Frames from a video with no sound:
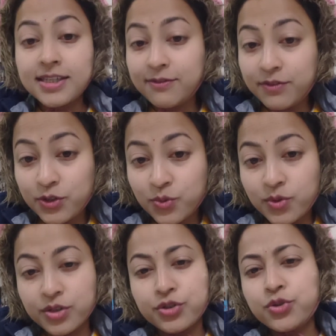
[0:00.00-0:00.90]
self
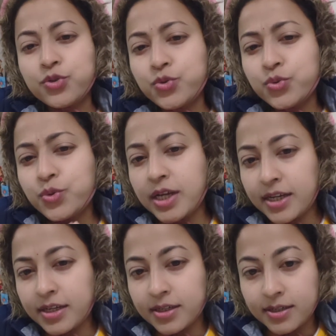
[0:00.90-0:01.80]
introduction,
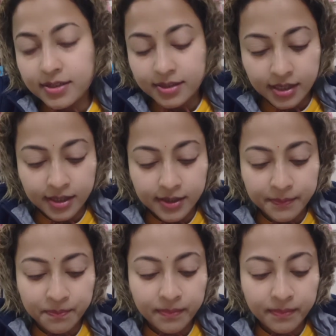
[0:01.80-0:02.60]
two-liner thing.